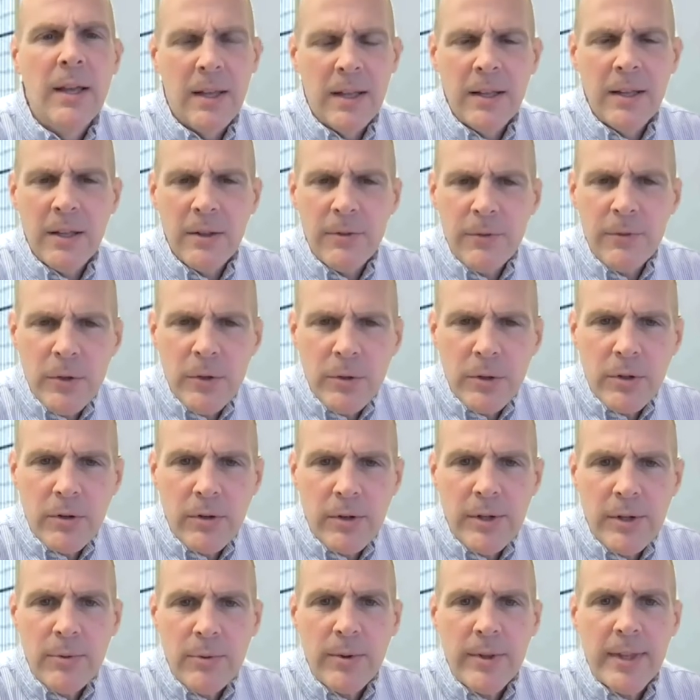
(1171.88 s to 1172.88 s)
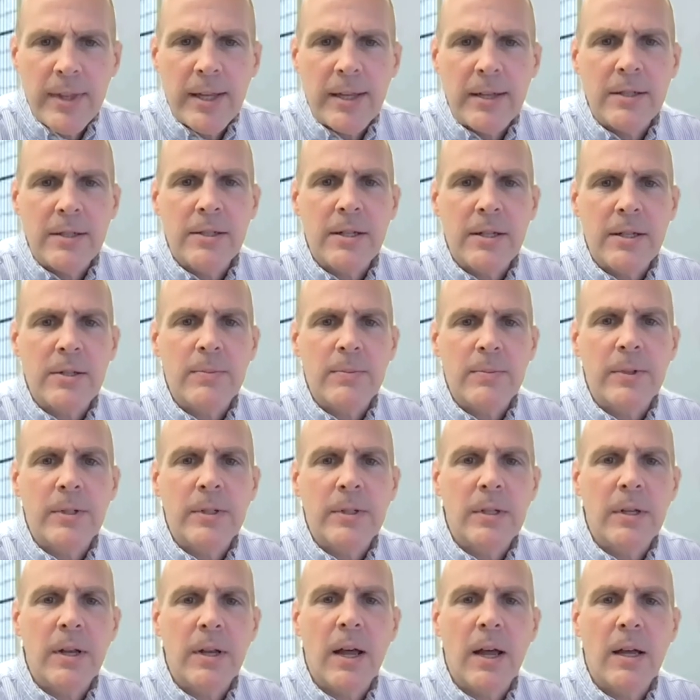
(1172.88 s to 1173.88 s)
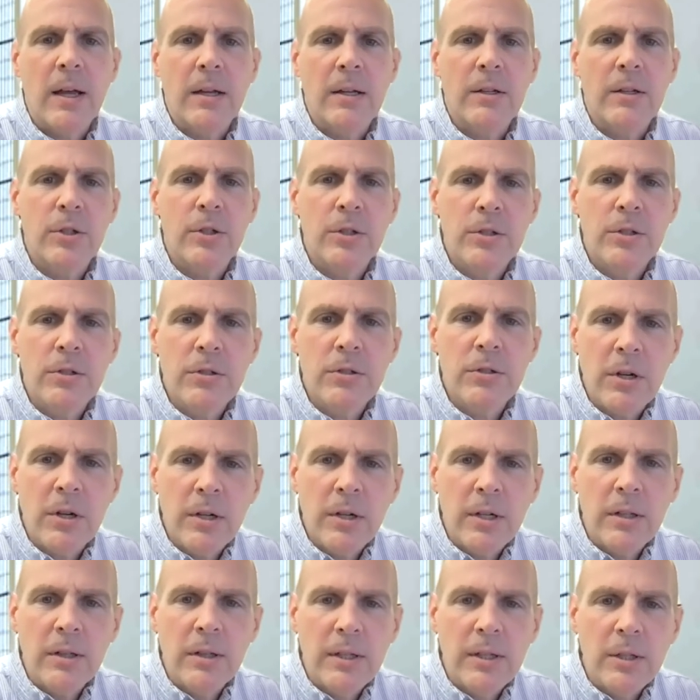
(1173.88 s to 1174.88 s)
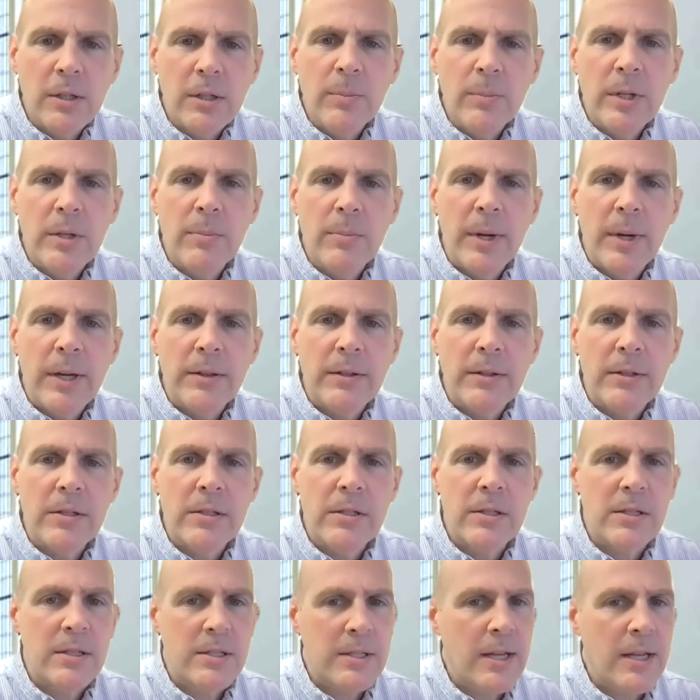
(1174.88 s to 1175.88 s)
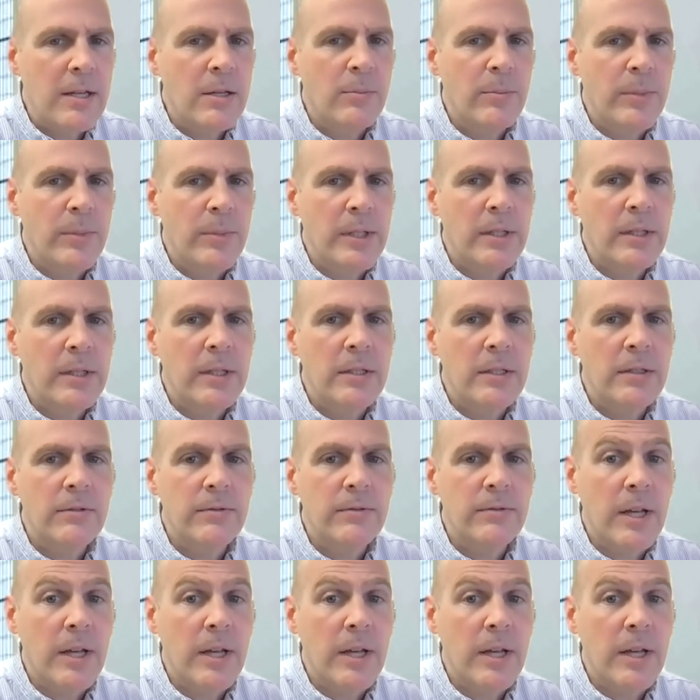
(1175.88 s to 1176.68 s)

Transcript: If you agree with that assessment, could you talk a little bit about the sustainability of